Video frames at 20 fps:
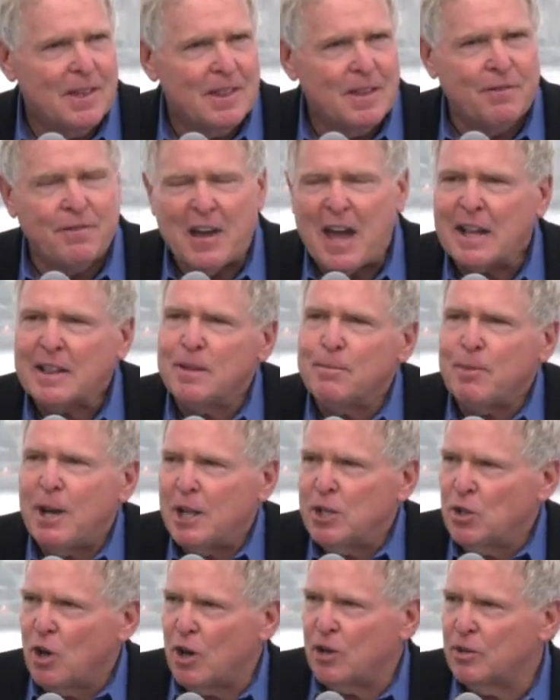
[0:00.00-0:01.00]
The fact that
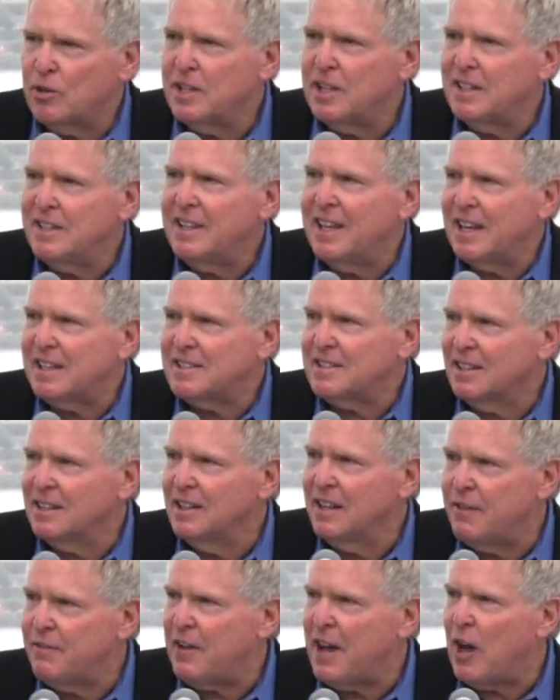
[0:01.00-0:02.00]
my daughter didn't get to
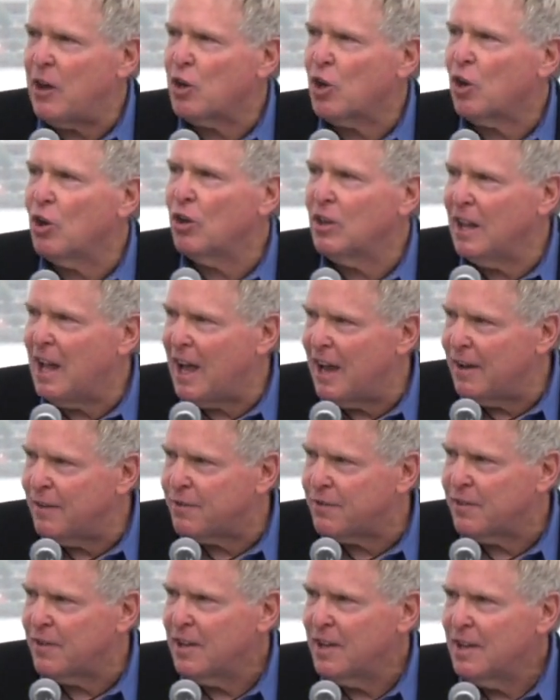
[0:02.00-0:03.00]
live out her
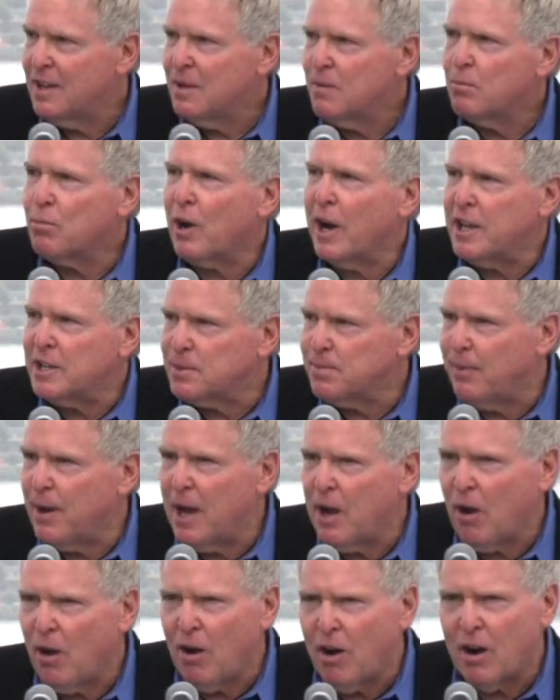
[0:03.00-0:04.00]
life breaks
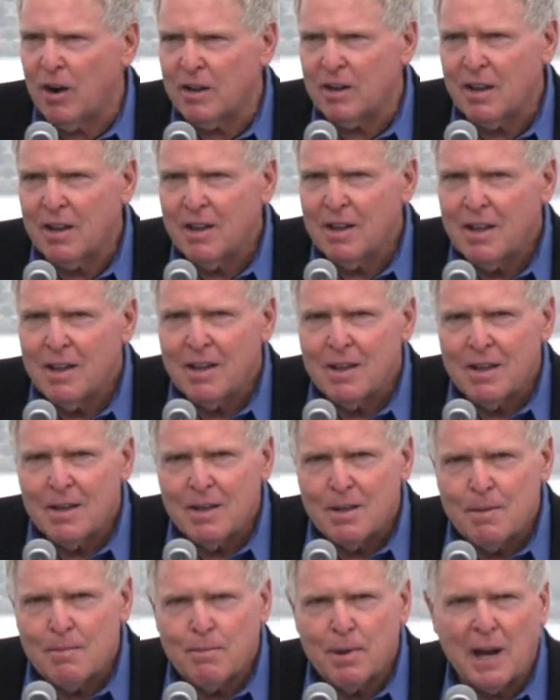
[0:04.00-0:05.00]
my heart.
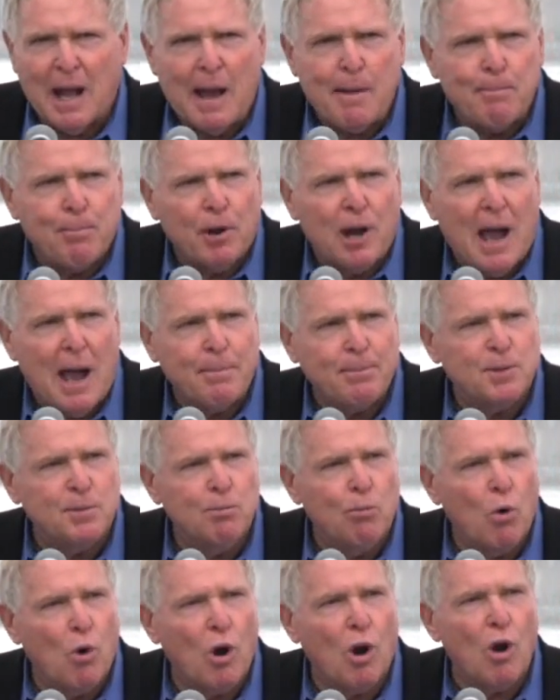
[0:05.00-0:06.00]
But I'm perhaps
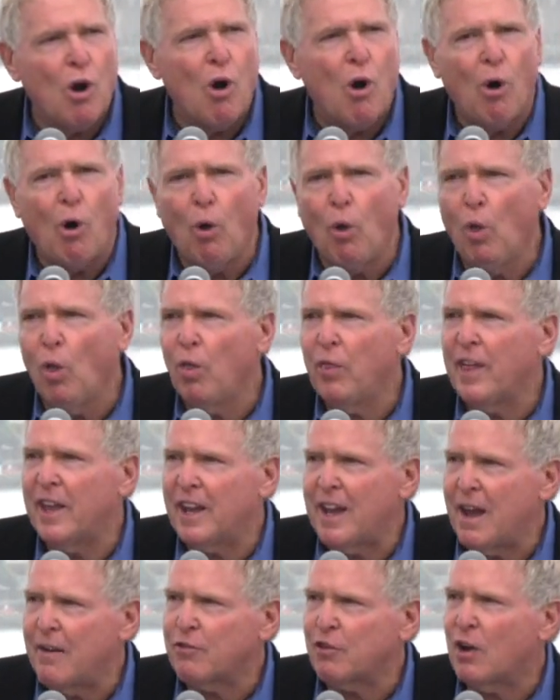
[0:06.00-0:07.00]
more whole
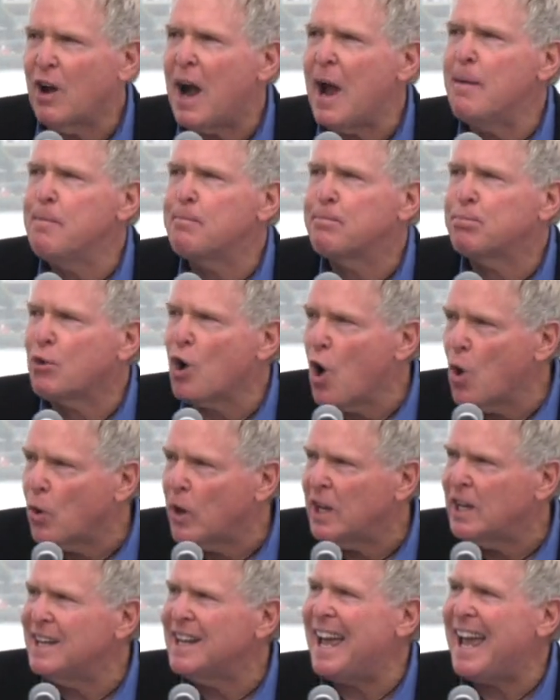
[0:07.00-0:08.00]
than ever. I'm
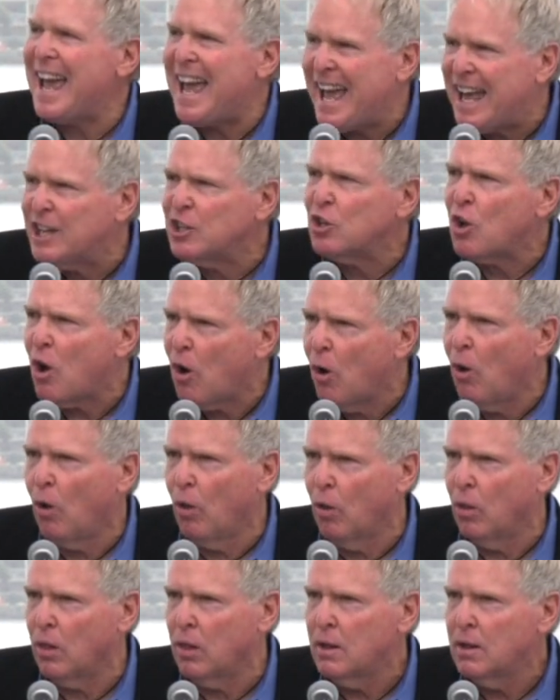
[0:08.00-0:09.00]
broken and
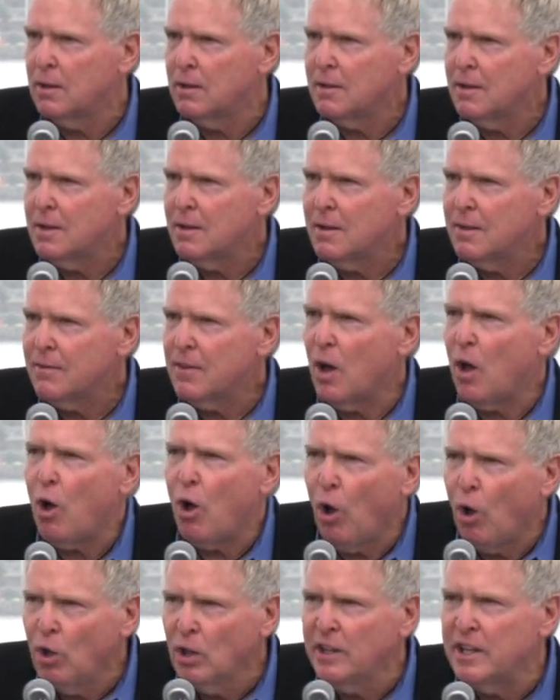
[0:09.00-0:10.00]
whole. The
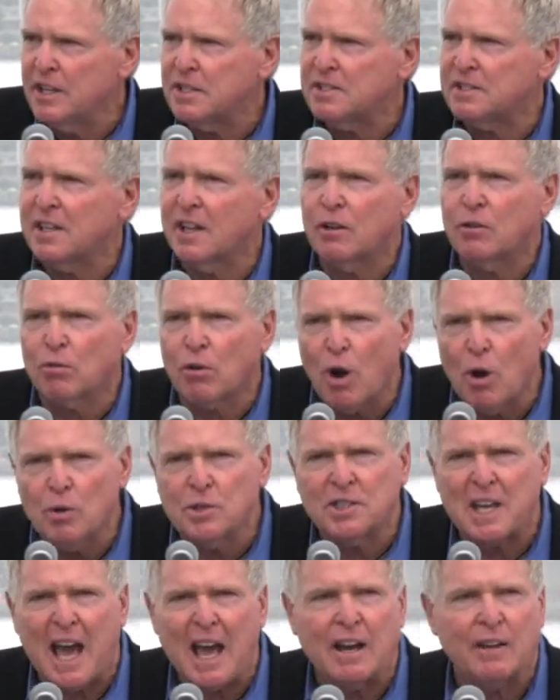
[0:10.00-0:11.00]
wholeness that
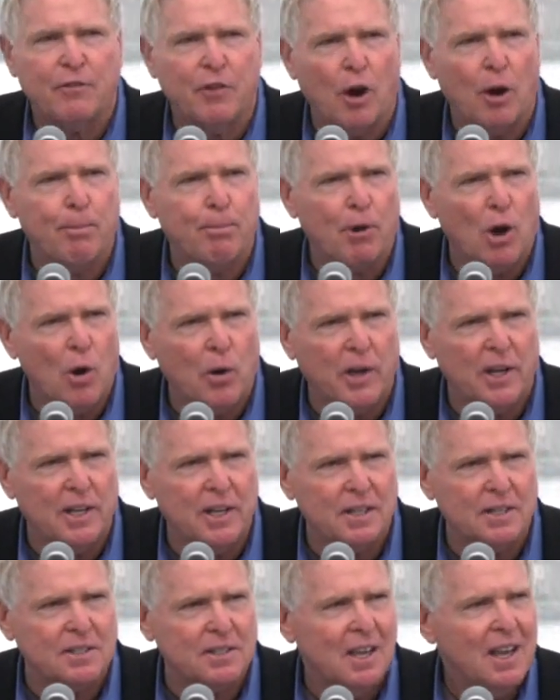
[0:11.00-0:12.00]
grows out of our
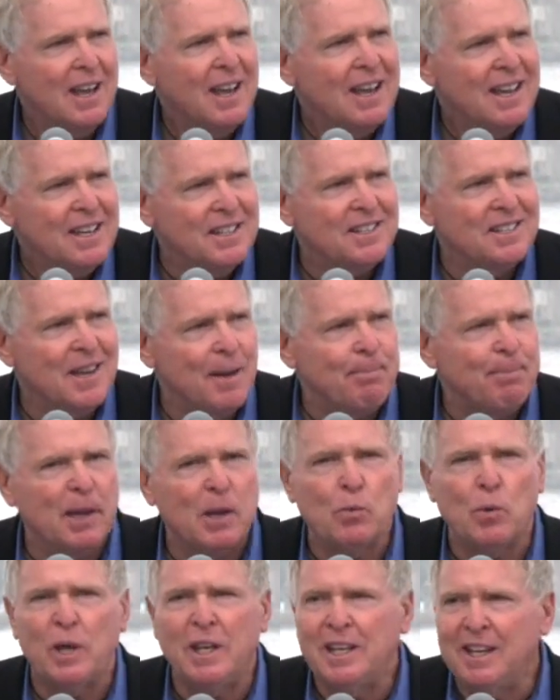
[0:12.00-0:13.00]
brokenness is
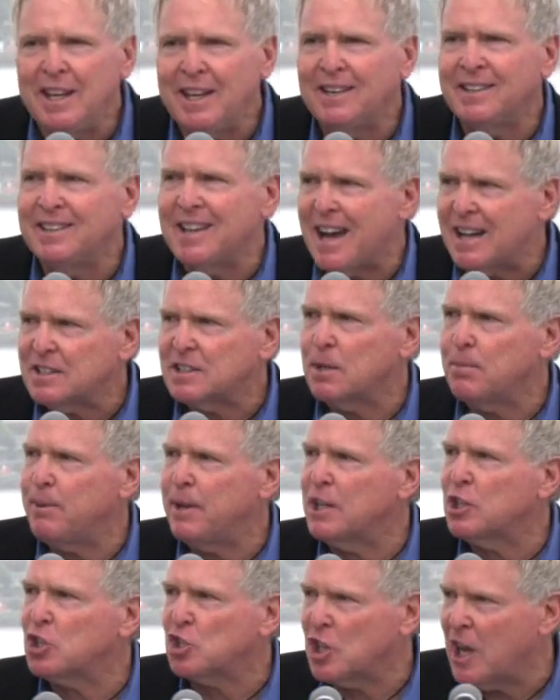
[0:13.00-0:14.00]
something we need not to
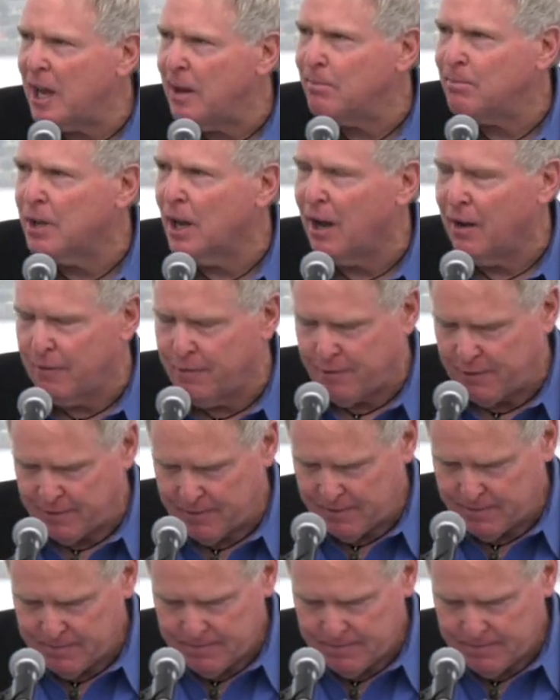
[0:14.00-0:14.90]
be ashamed of.